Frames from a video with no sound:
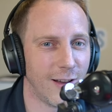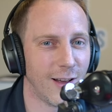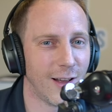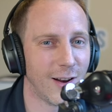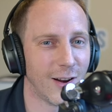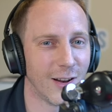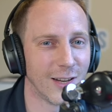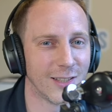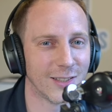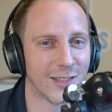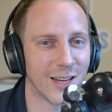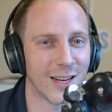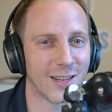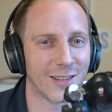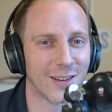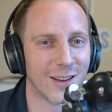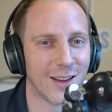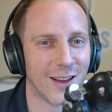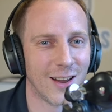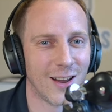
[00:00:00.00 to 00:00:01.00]
And I said,
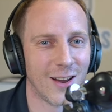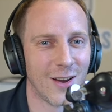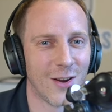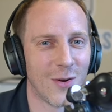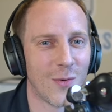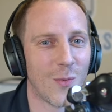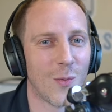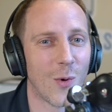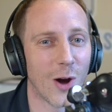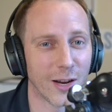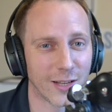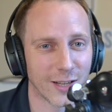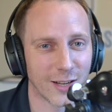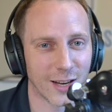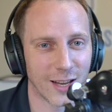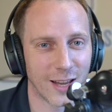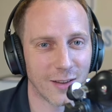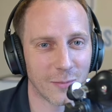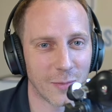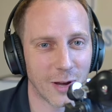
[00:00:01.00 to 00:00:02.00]
Why didn't
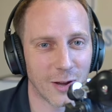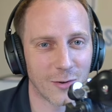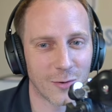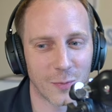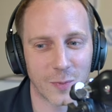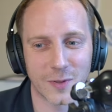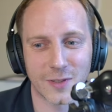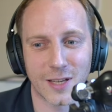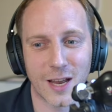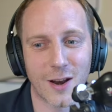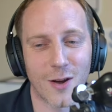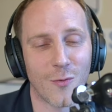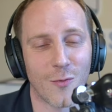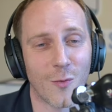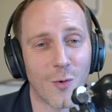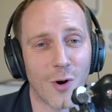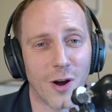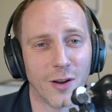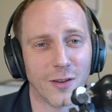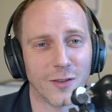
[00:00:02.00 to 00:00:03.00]
you give me 100%? I've
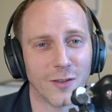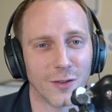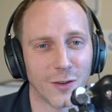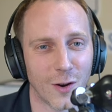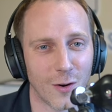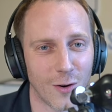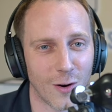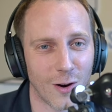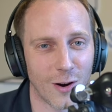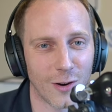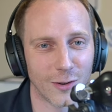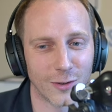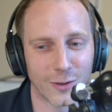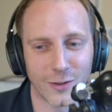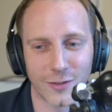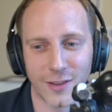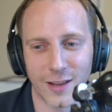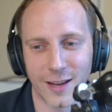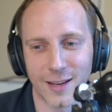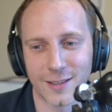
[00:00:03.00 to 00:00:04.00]
worked so hard
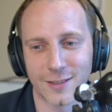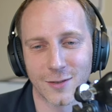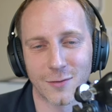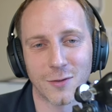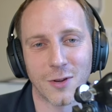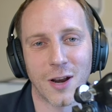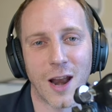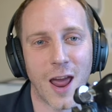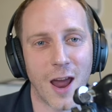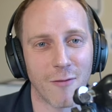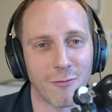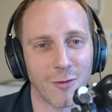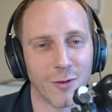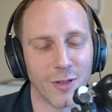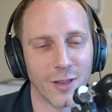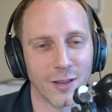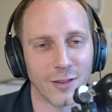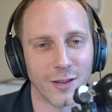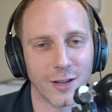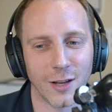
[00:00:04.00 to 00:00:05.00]
on this, I've done
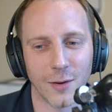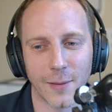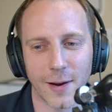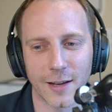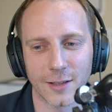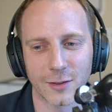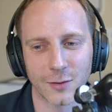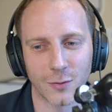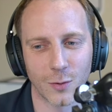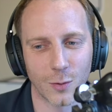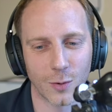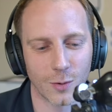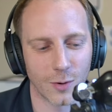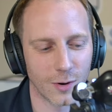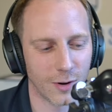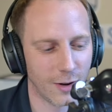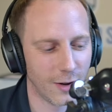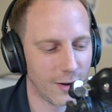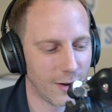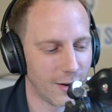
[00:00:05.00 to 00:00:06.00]
everything that you asked for.
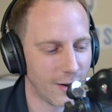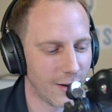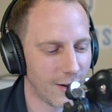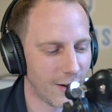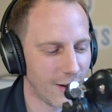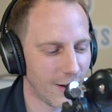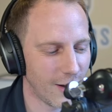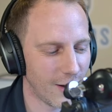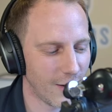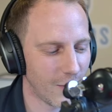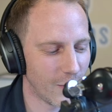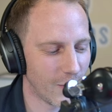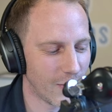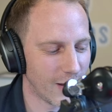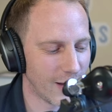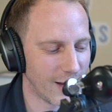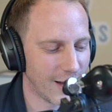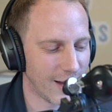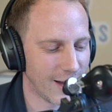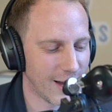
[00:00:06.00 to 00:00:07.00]
Um,
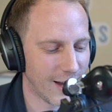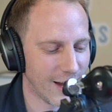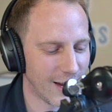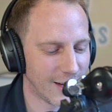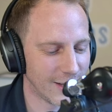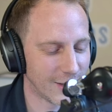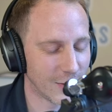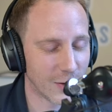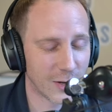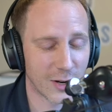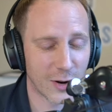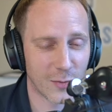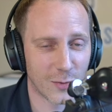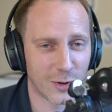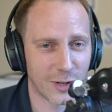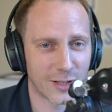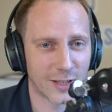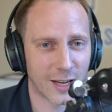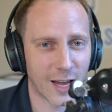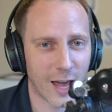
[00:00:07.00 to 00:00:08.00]
and he said, I don't want
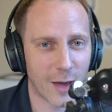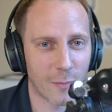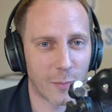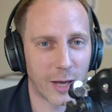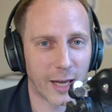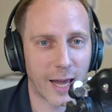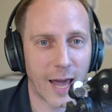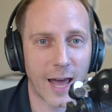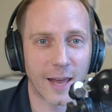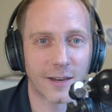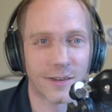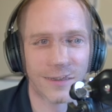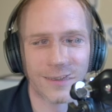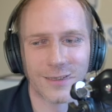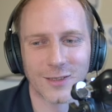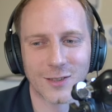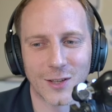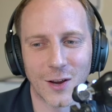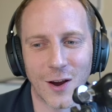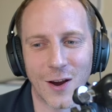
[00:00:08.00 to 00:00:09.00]
you to get a big head.
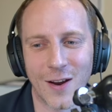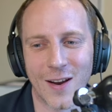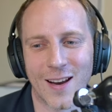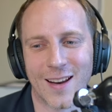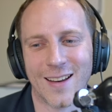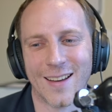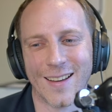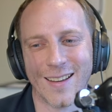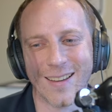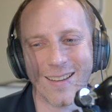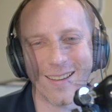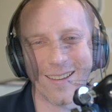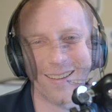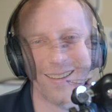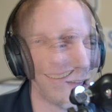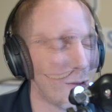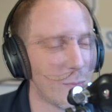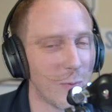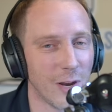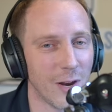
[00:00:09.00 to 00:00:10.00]
So,
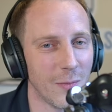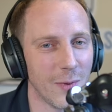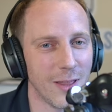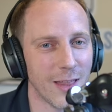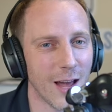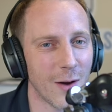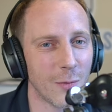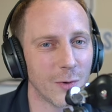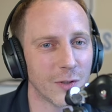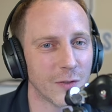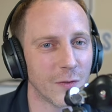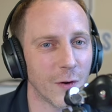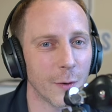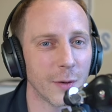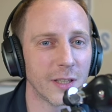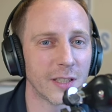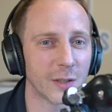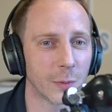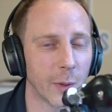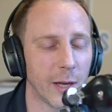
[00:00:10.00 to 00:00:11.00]
but I mean, that was very
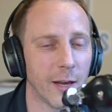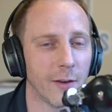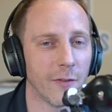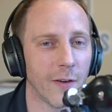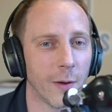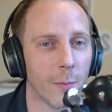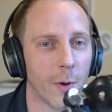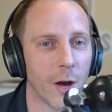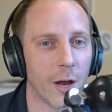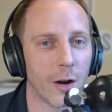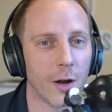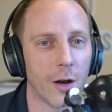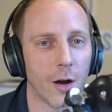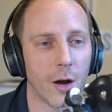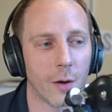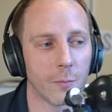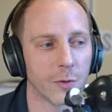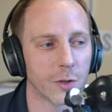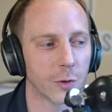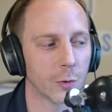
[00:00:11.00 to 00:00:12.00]
sweet of him. And
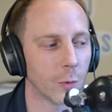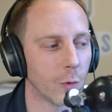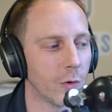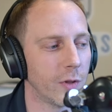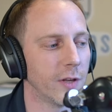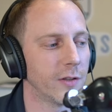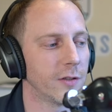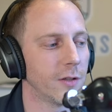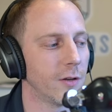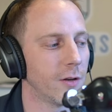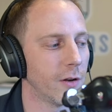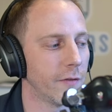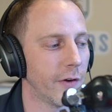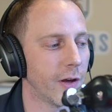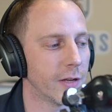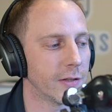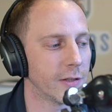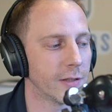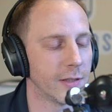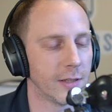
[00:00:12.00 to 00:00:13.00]
I'm sure there's
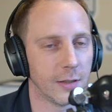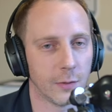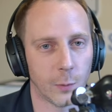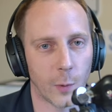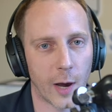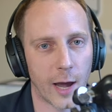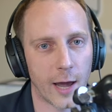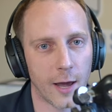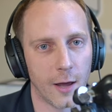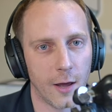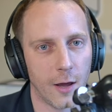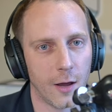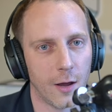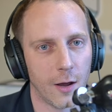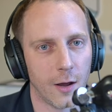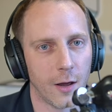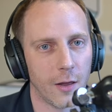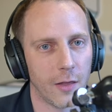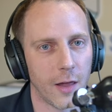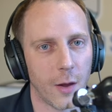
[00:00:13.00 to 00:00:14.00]
universities where
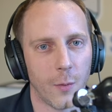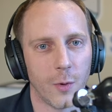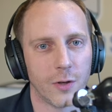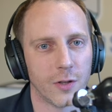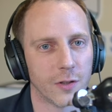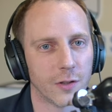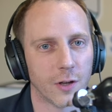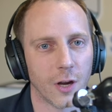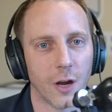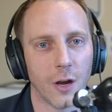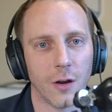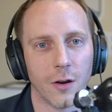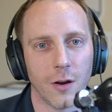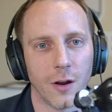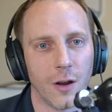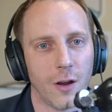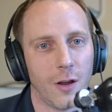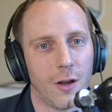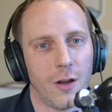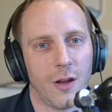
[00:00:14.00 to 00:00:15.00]
they would just go,
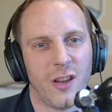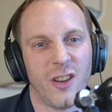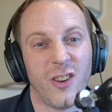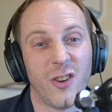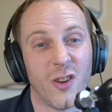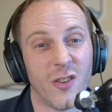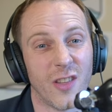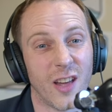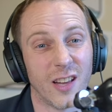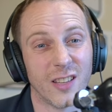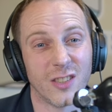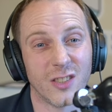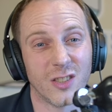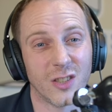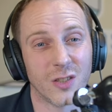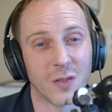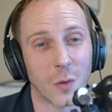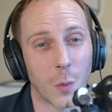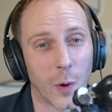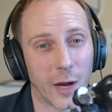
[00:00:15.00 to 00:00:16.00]
you know, that's
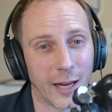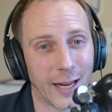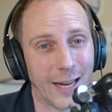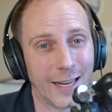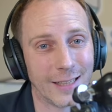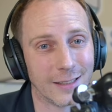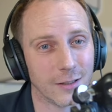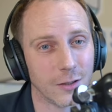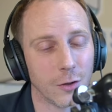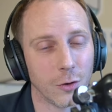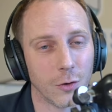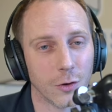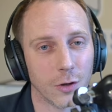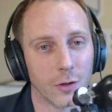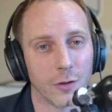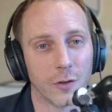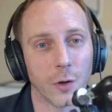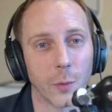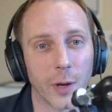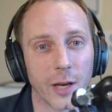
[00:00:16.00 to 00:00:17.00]
just the way it is. You've got to
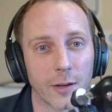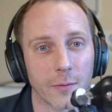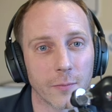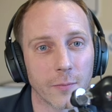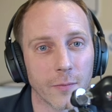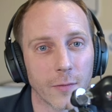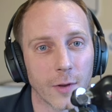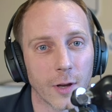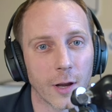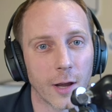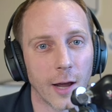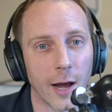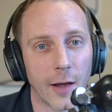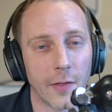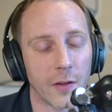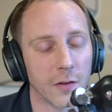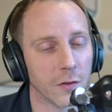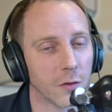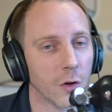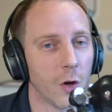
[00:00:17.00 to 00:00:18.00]
do it. And
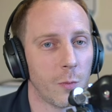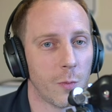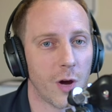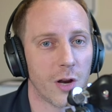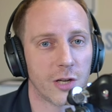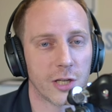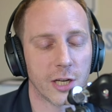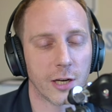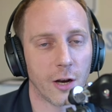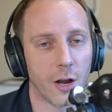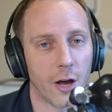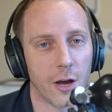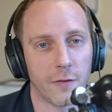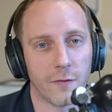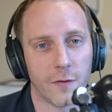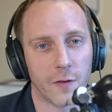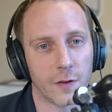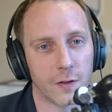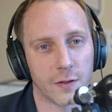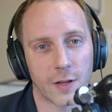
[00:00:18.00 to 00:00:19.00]
there's so much in life
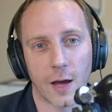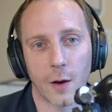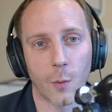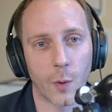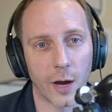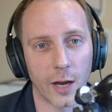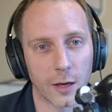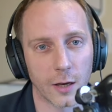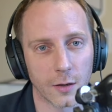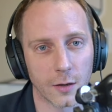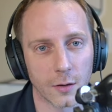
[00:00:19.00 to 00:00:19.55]
that's that way.